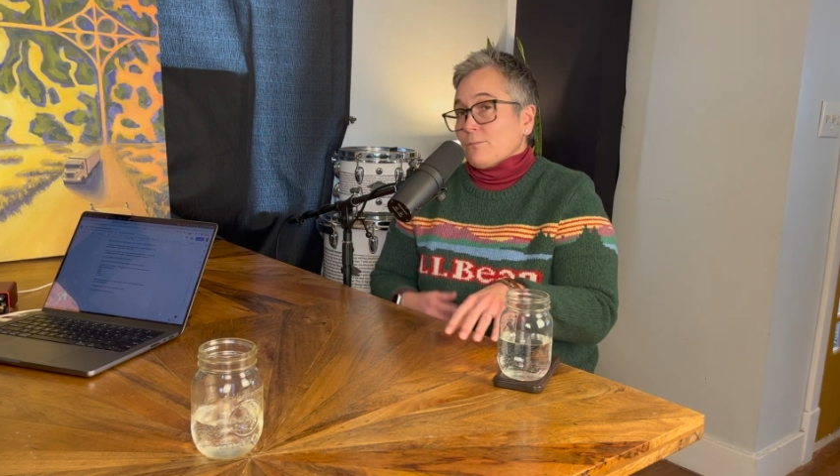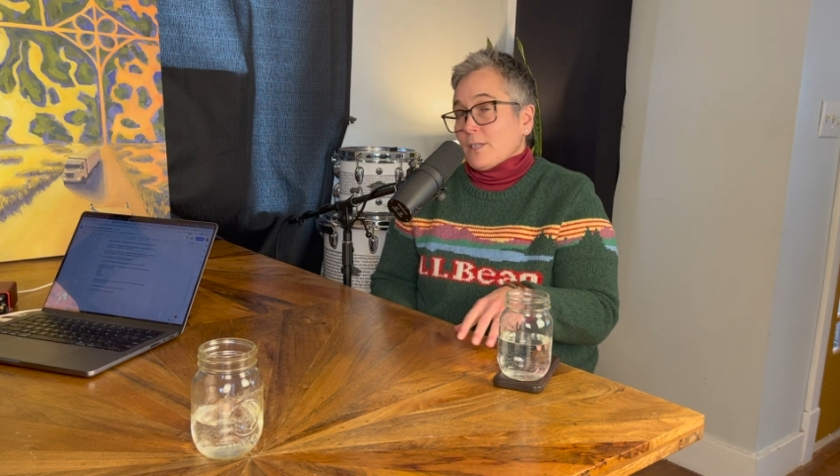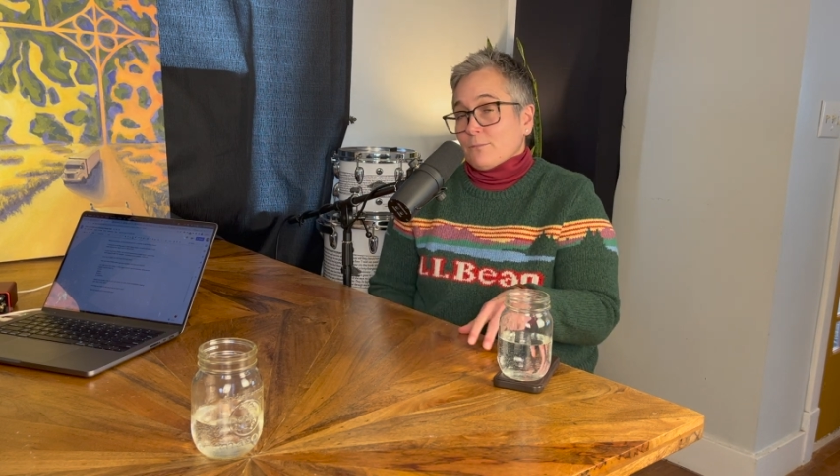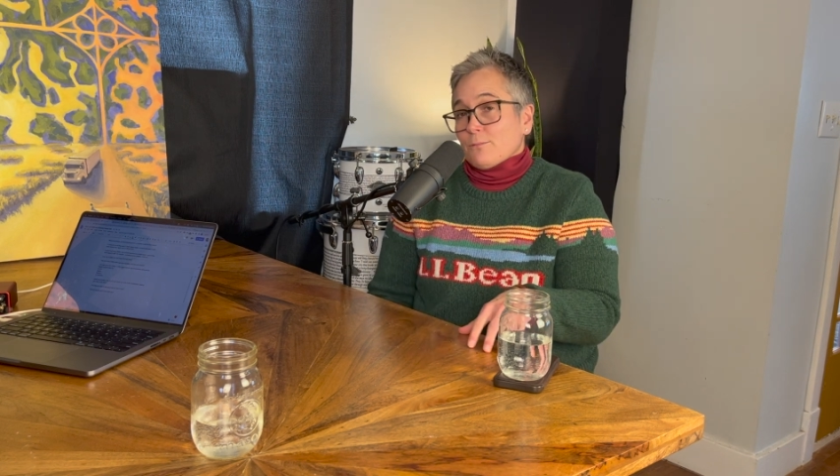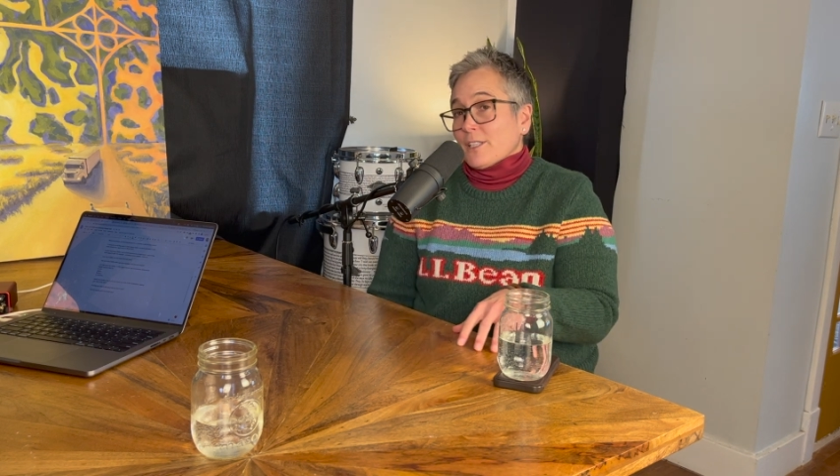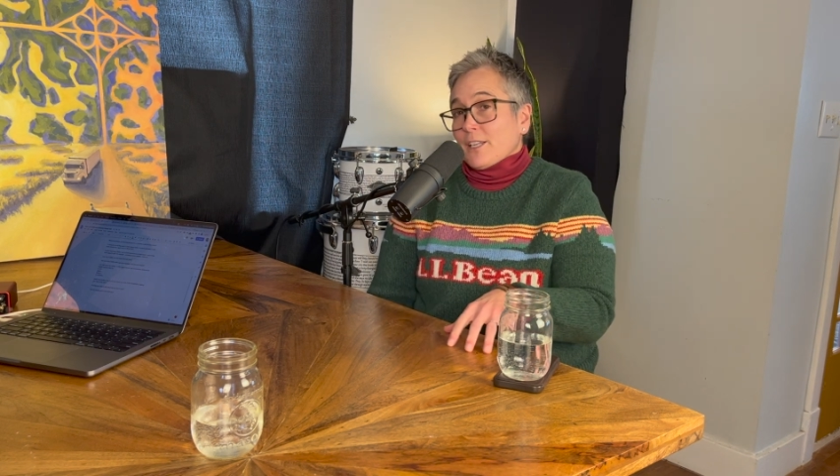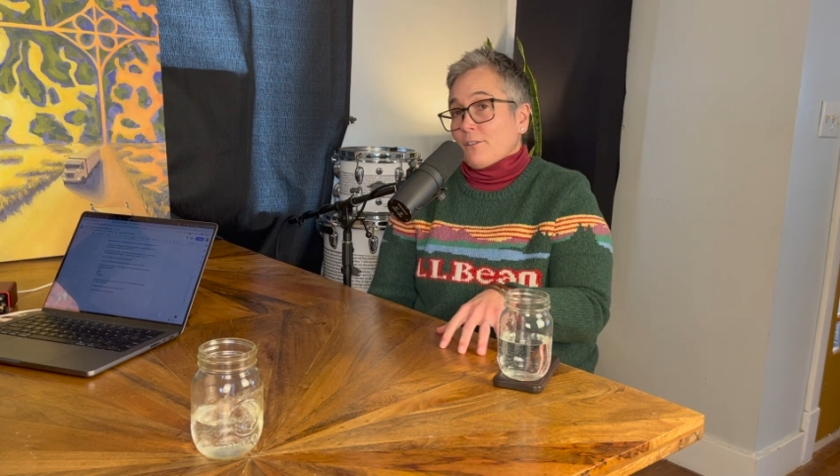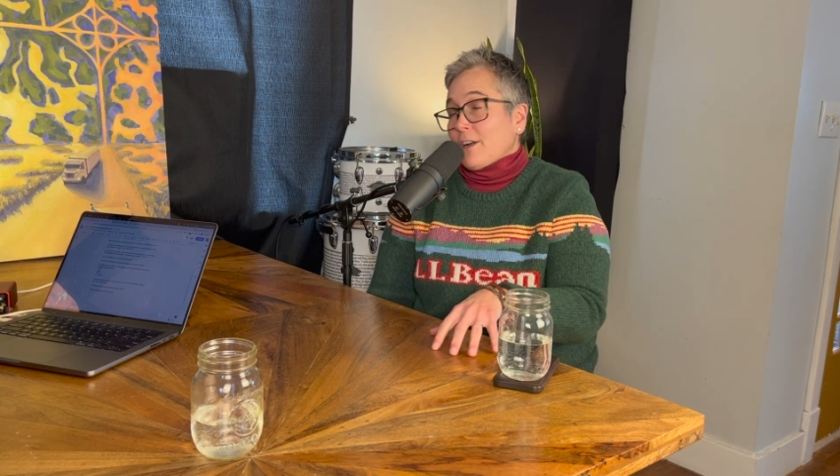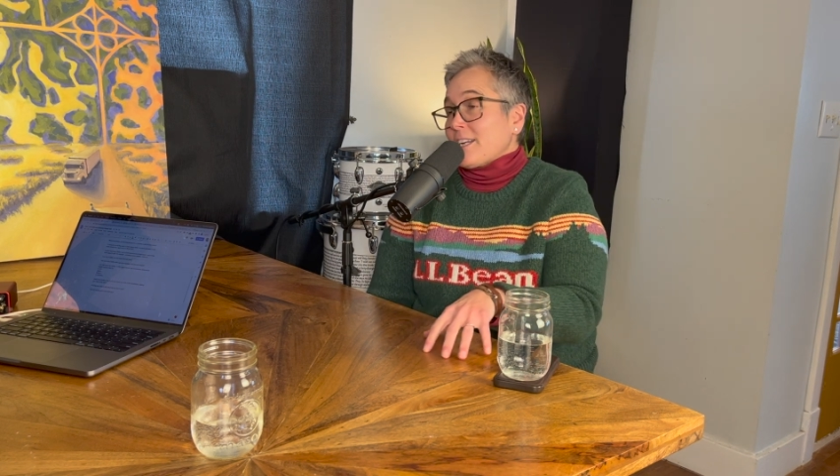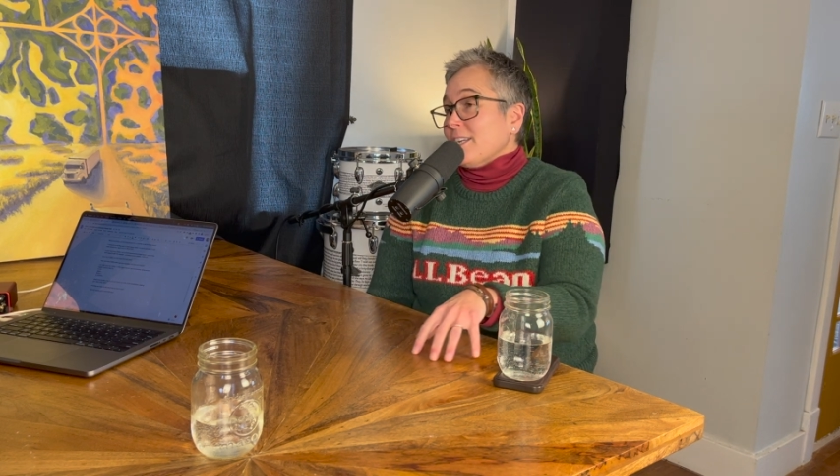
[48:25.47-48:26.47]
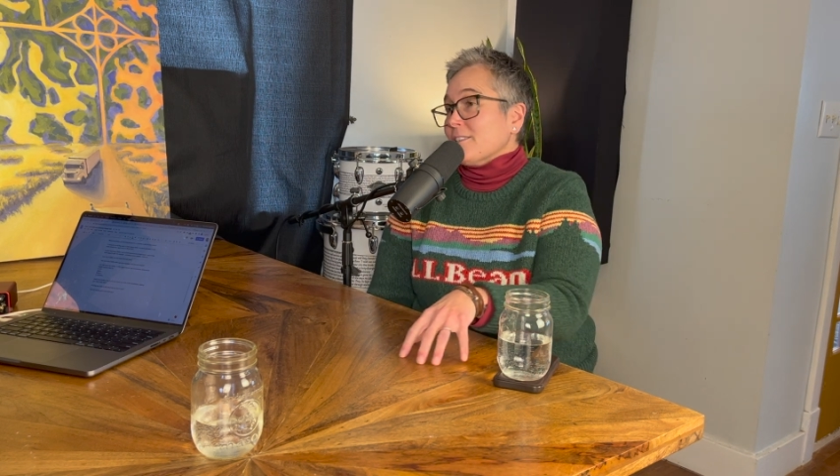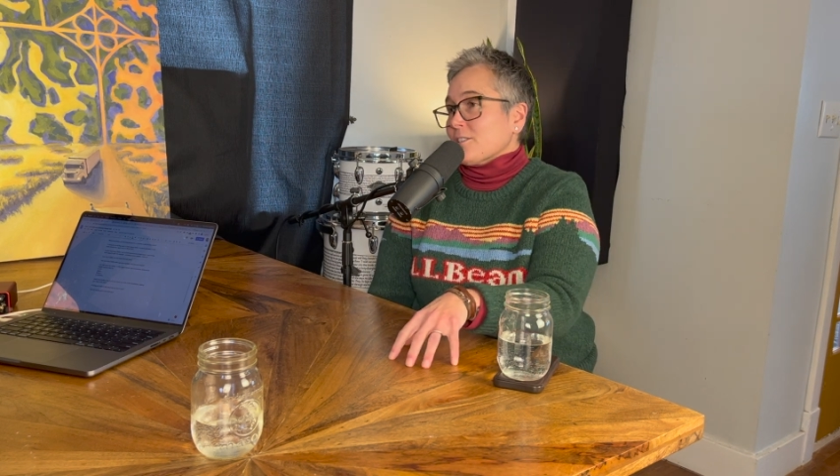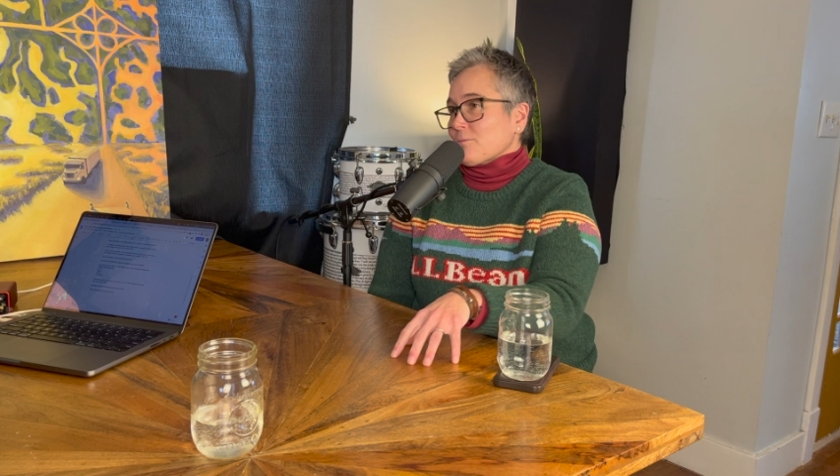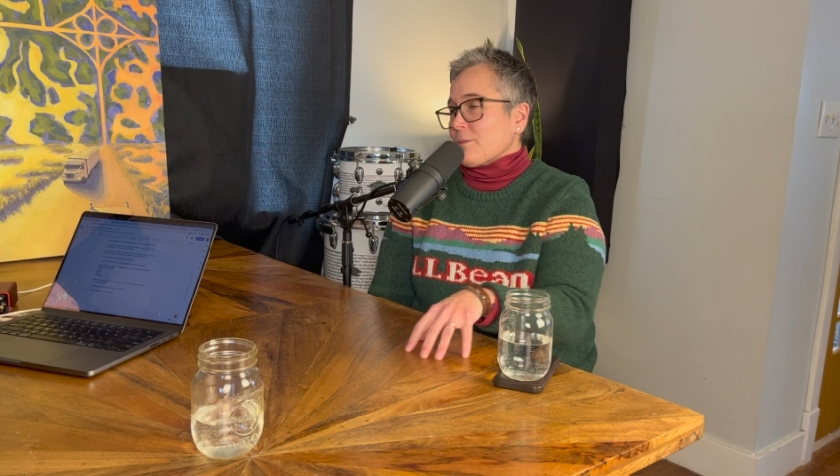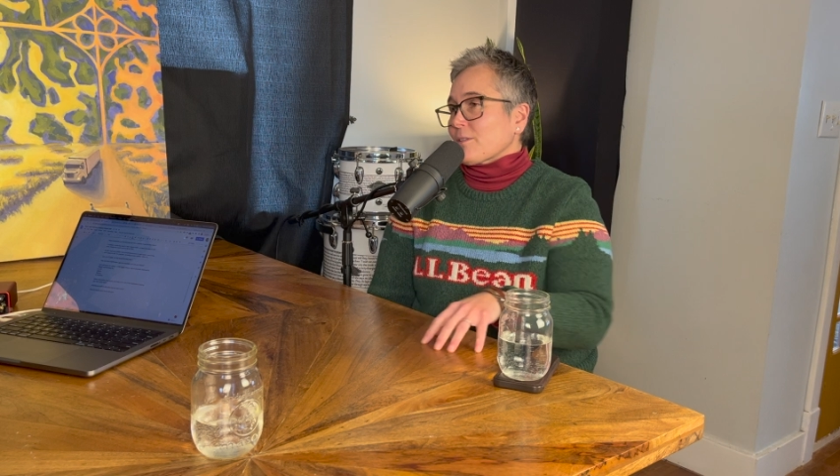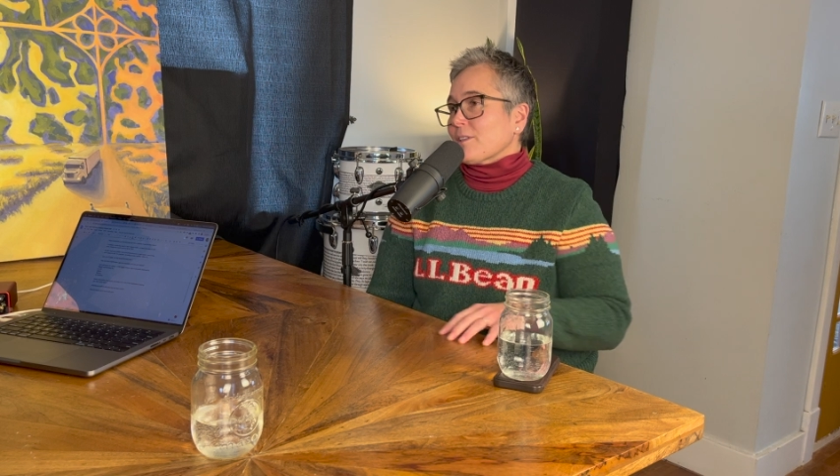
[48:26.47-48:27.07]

of really great years with